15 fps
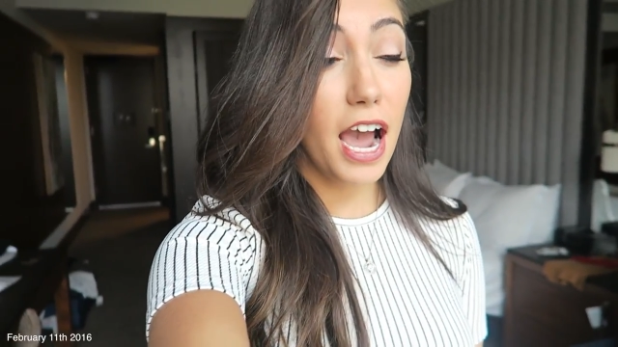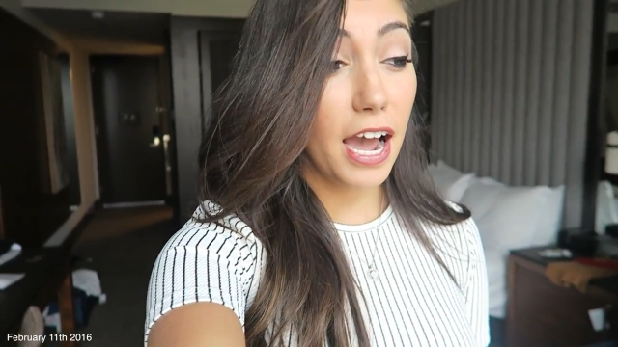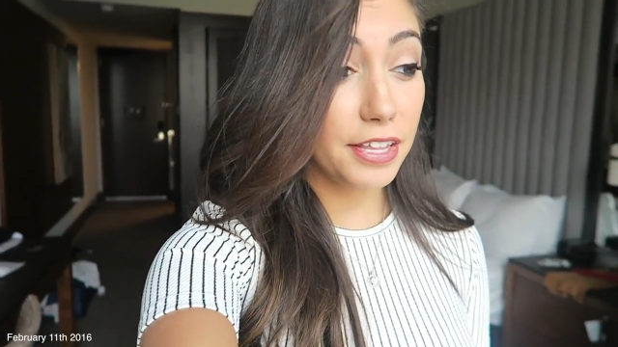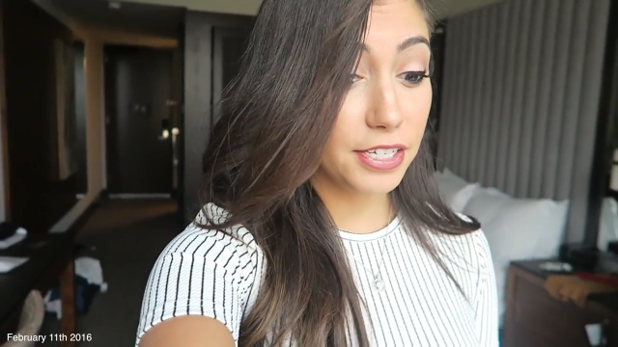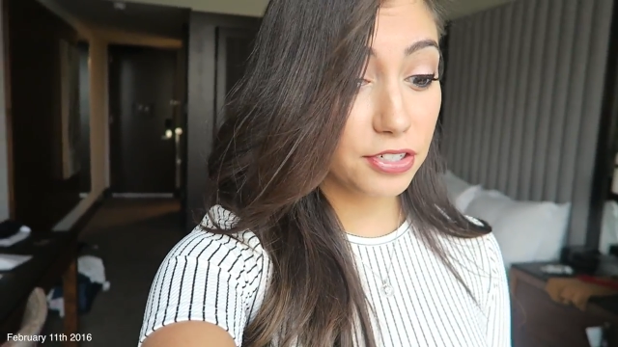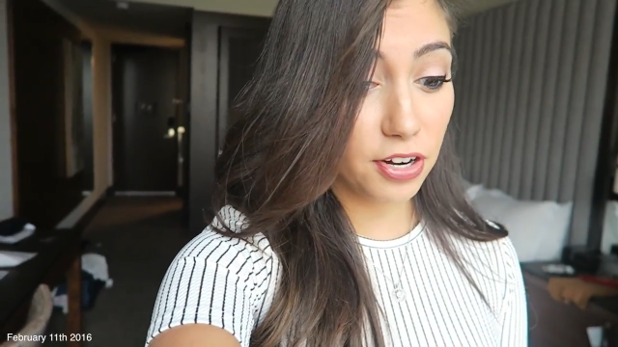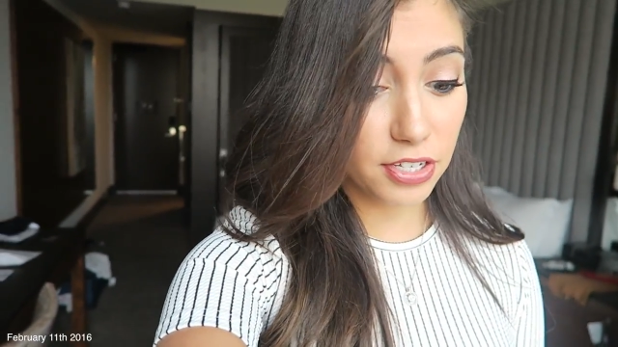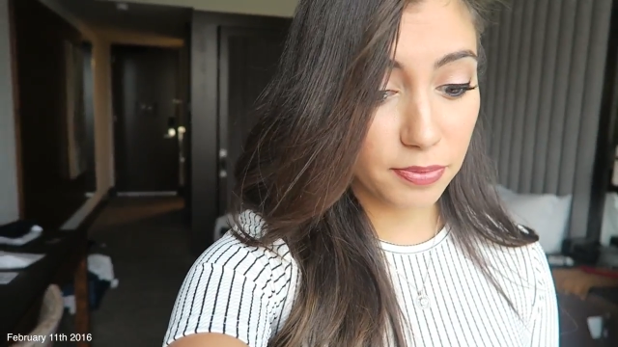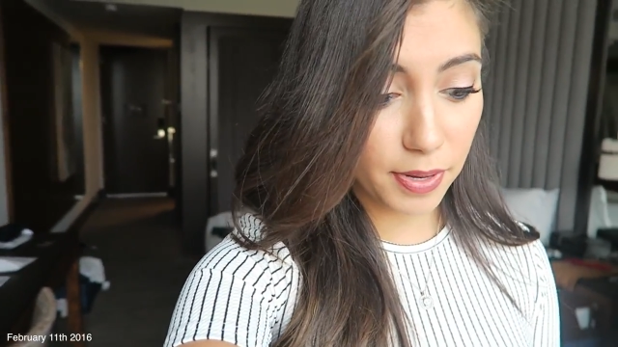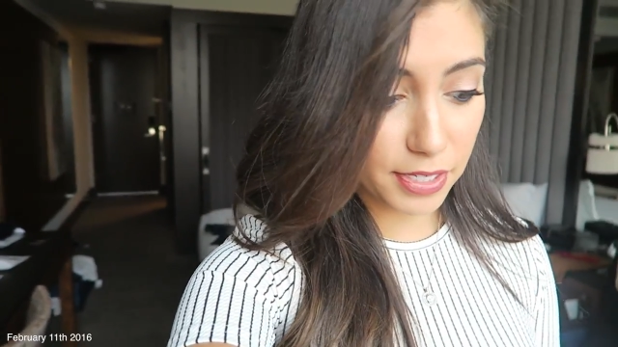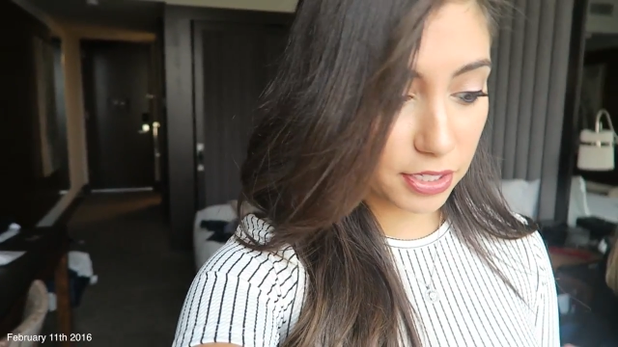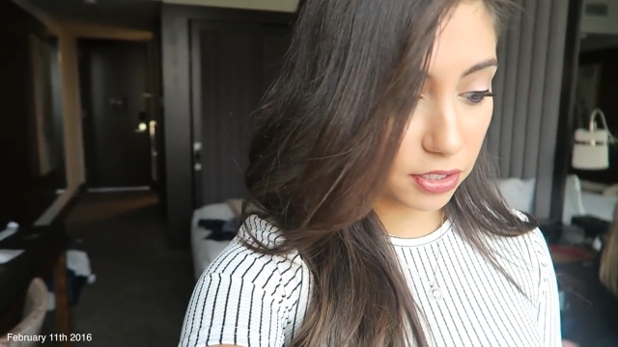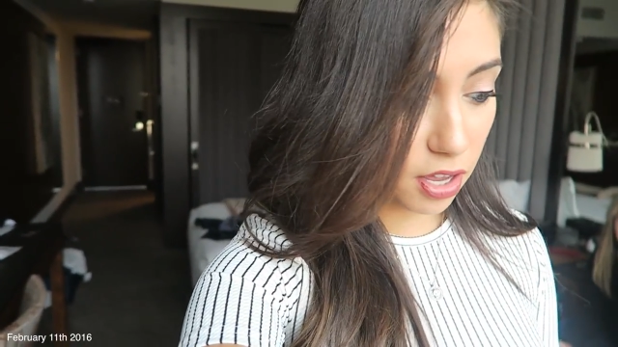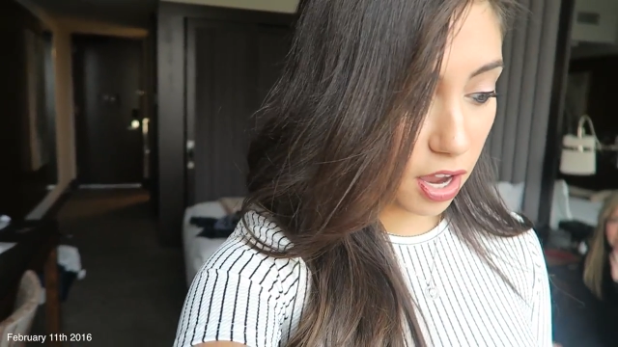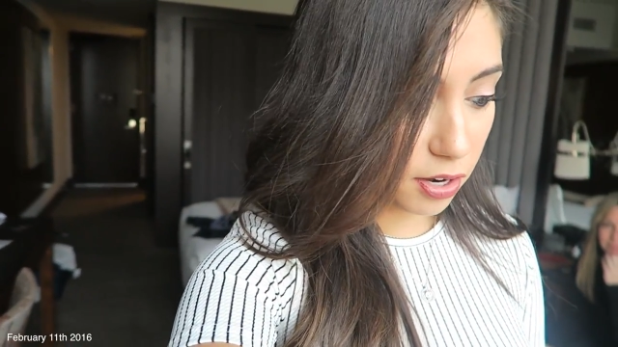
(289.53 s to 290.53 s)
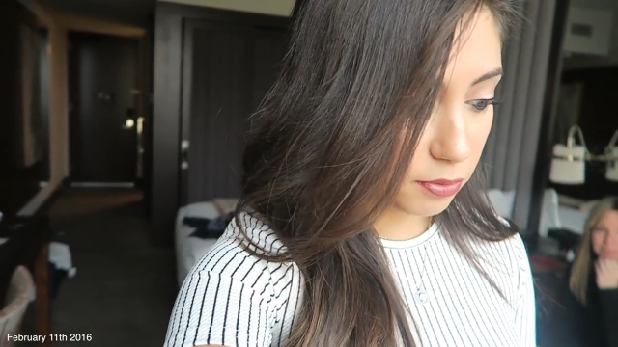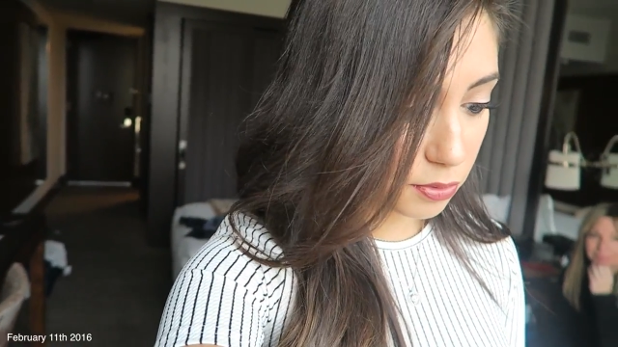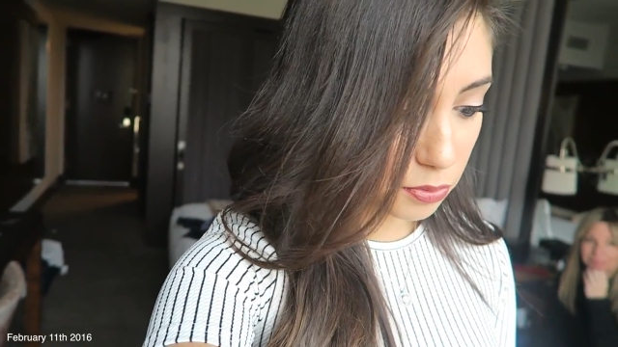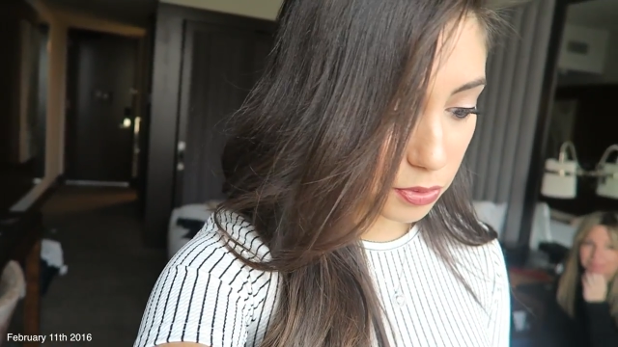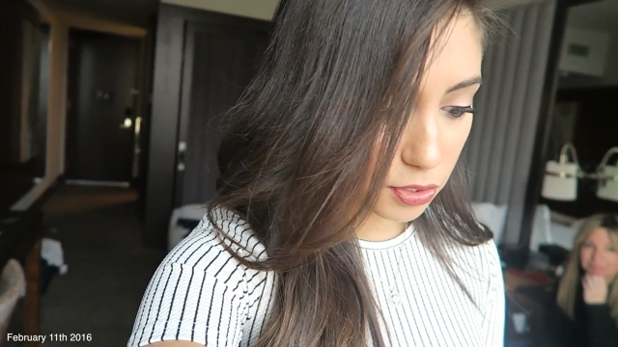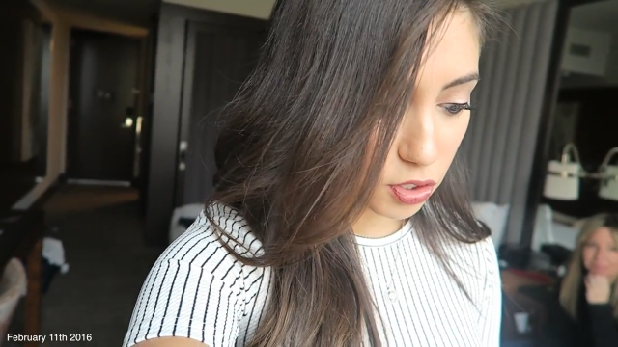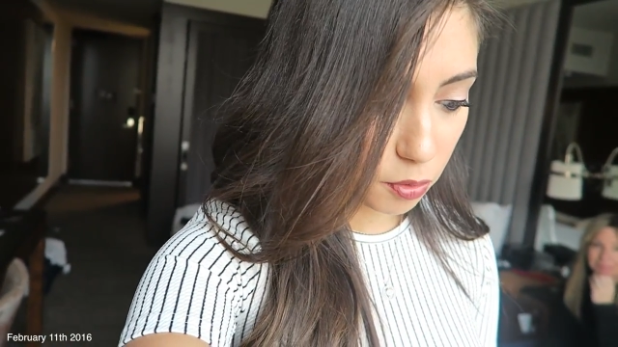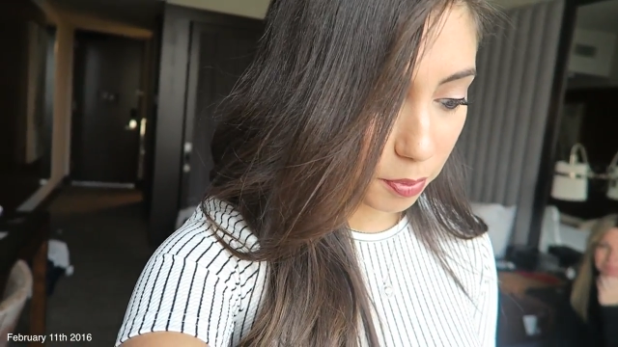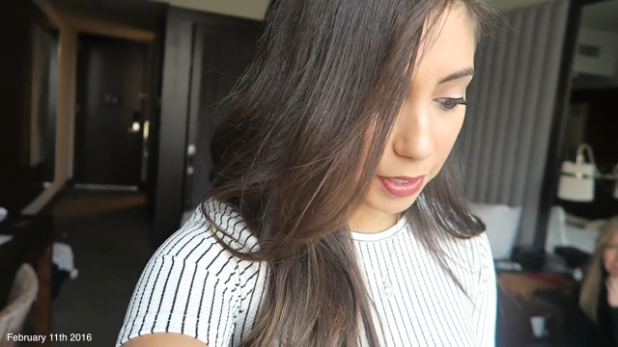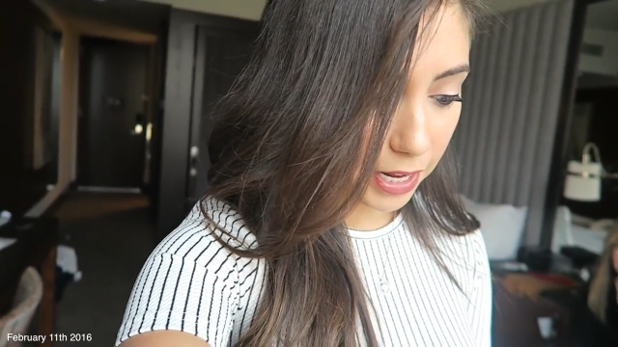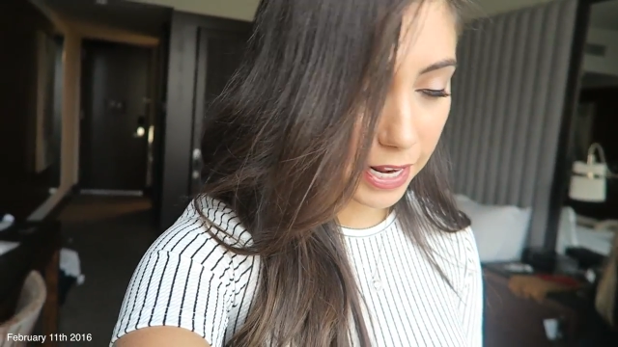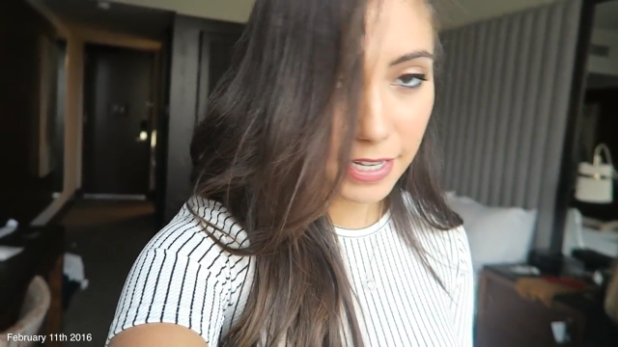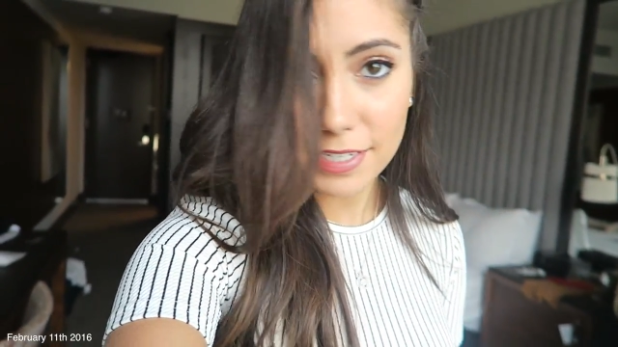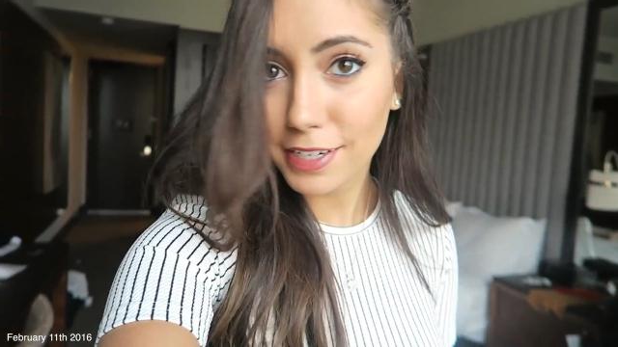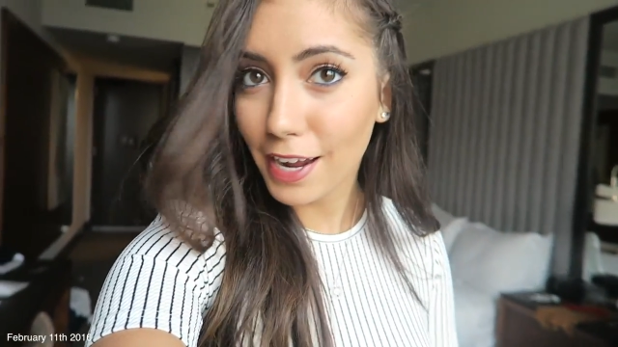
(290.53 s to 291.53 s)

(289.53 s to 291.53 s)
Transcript: at the Tresemme salon, which was super nice.